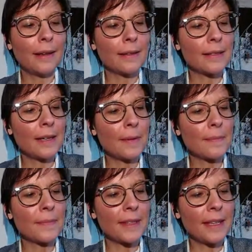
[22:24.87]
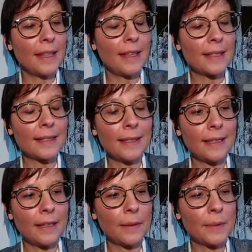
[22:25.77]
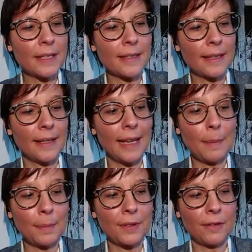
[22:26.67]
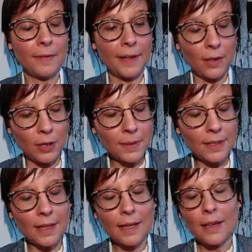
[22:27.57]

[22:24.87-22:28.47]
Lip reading: And in that city, there was an app developed